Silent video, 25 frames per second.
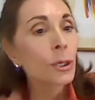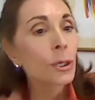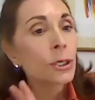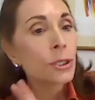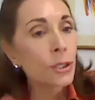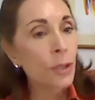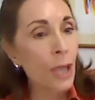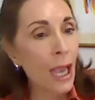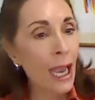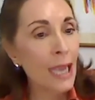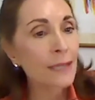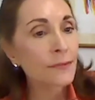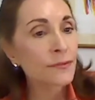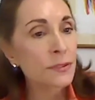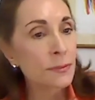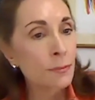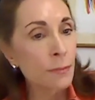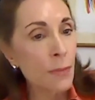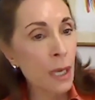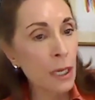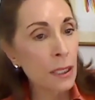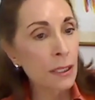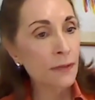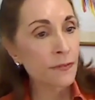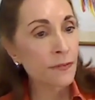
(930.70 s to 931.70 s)
have to
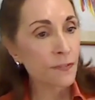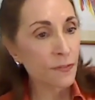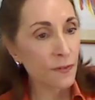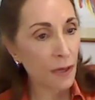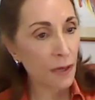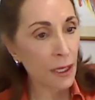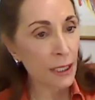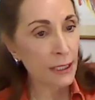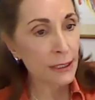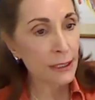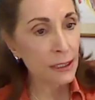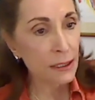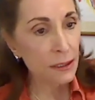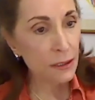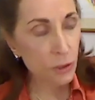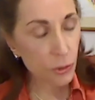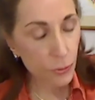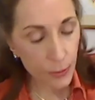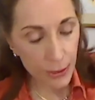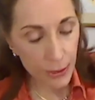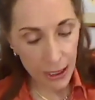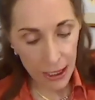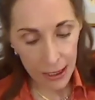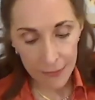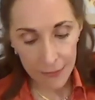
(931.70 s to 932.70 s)
modify your
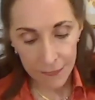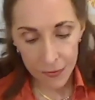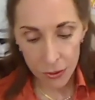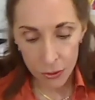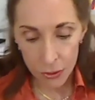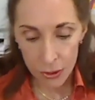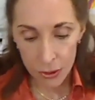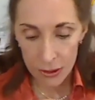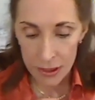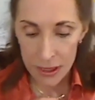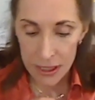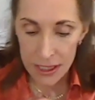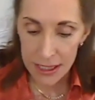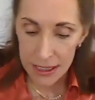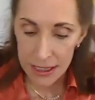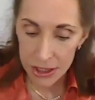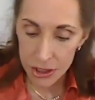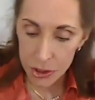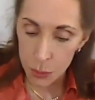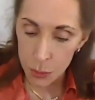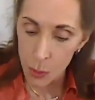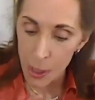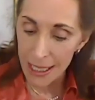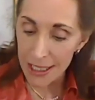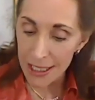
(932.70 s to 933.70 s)
behavior in the
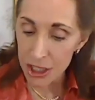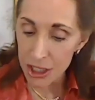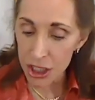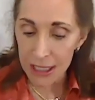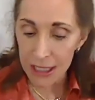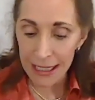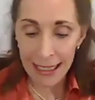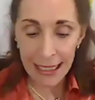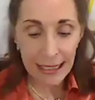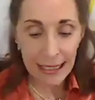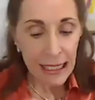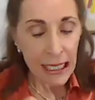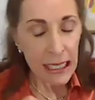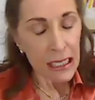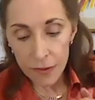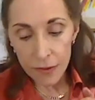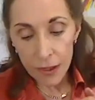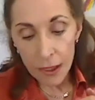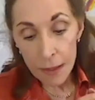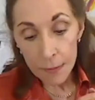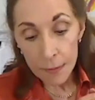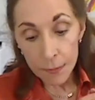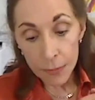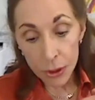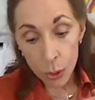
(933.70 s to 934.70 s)
situation.
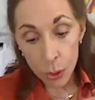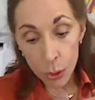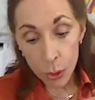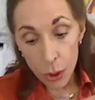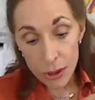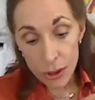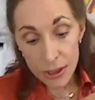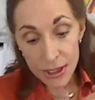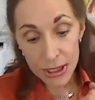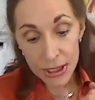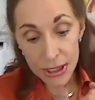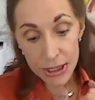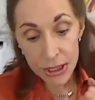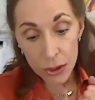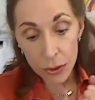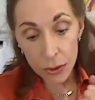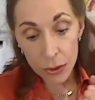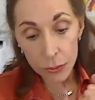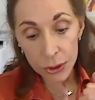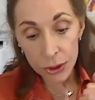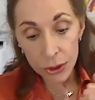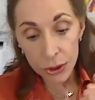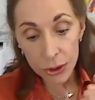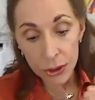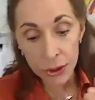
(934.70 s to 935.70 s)
But also,
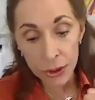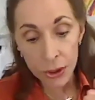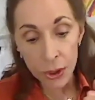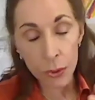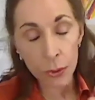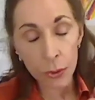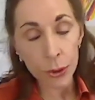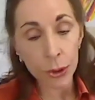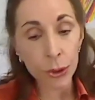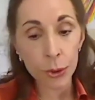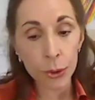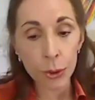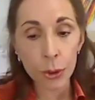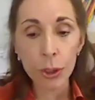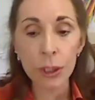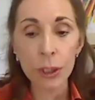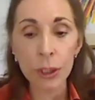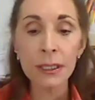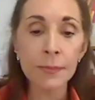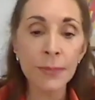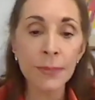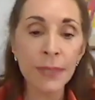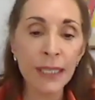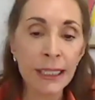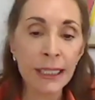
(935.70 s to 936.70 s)
you're going to
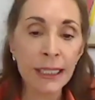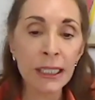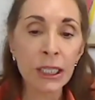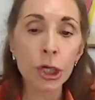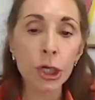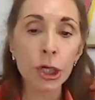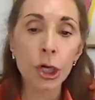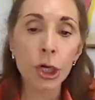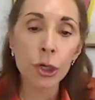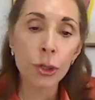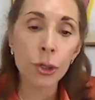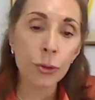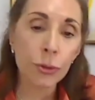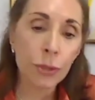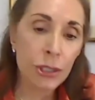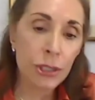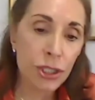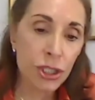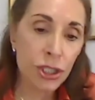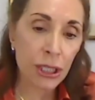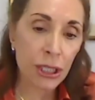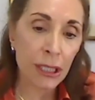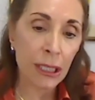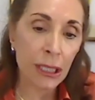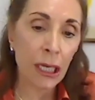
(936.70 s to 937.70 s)
be
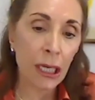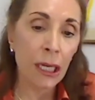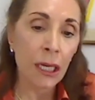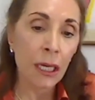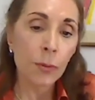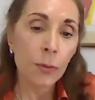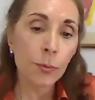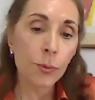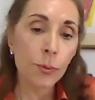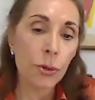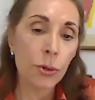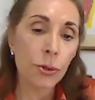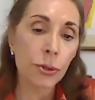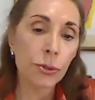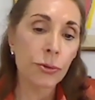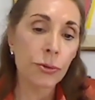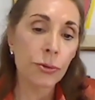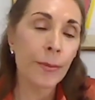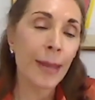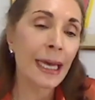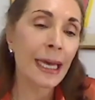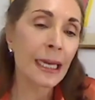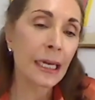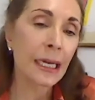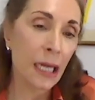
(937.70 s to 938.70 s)
encouraging
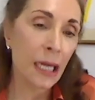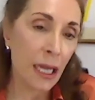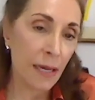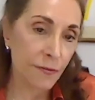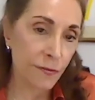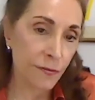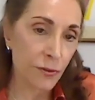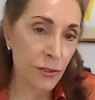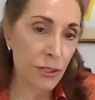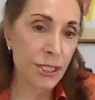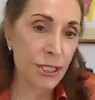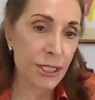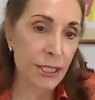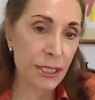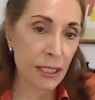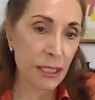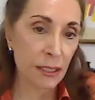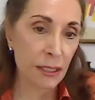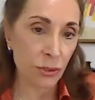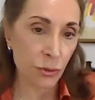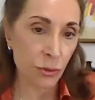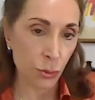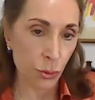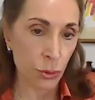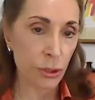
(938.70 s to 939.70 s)
programmatic efforts in
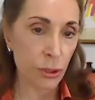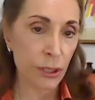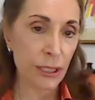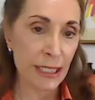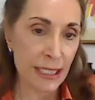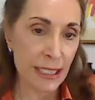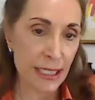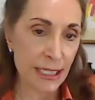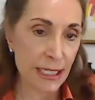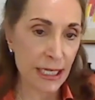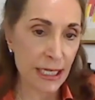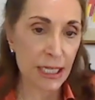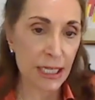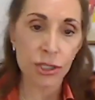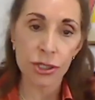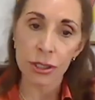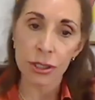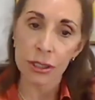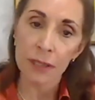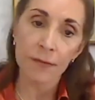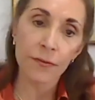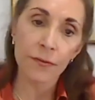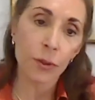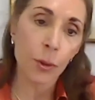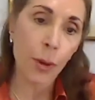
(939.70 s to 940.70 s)
your organization
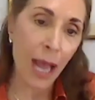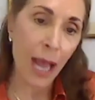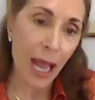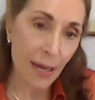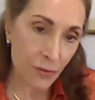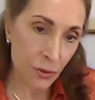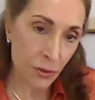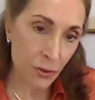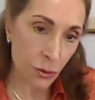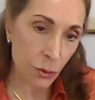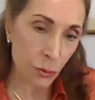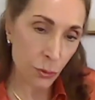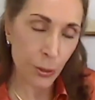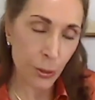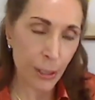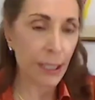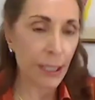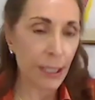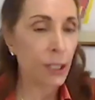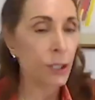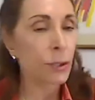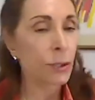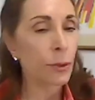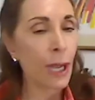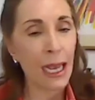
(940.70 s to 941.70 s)
if you haven't already.
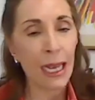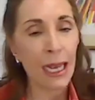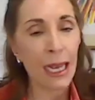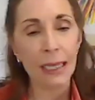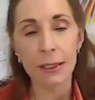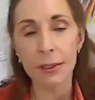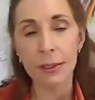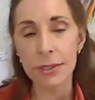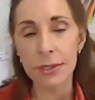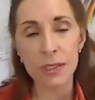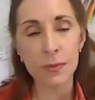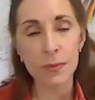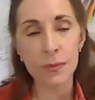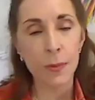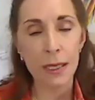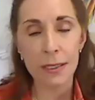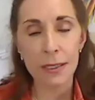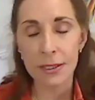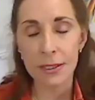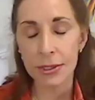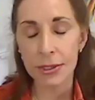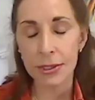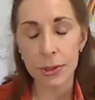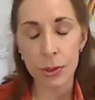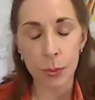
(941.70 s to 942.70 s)
You
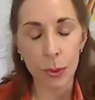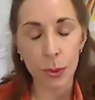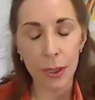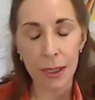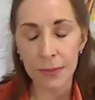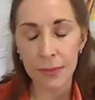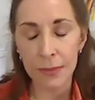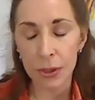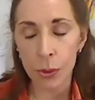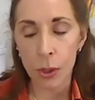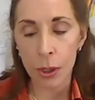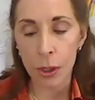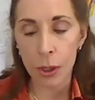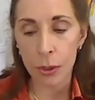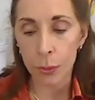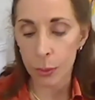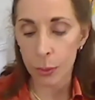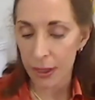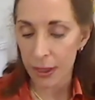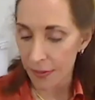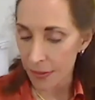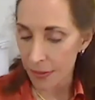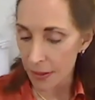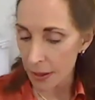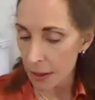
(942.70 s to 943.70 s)
sponsored a webinar with
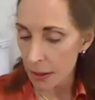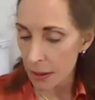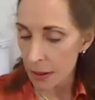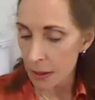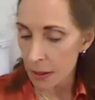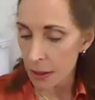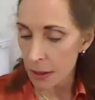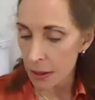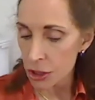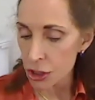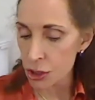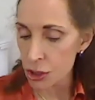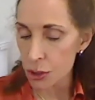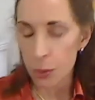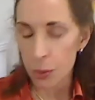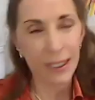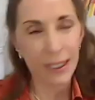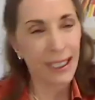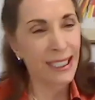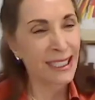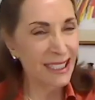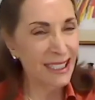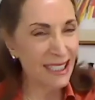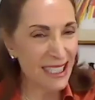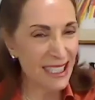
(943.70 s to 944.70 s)
Sean
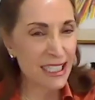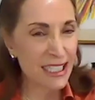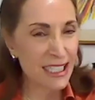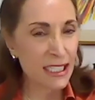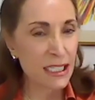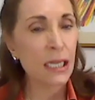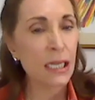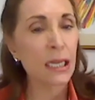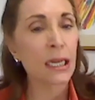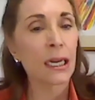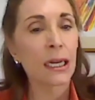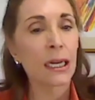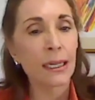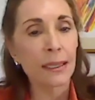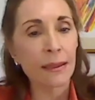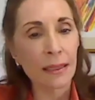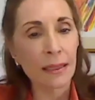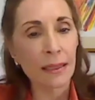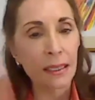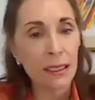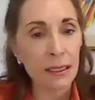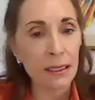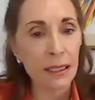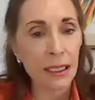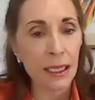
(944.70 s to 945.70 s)
and Lisa, I
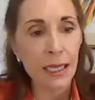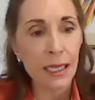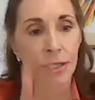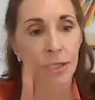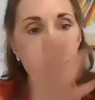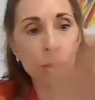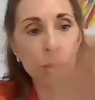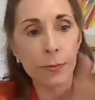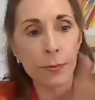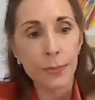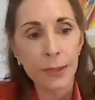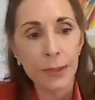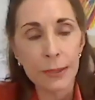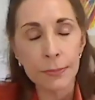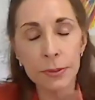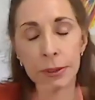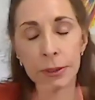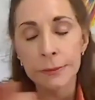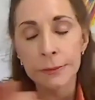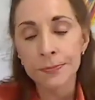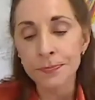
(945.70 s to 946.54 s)
think, the HR people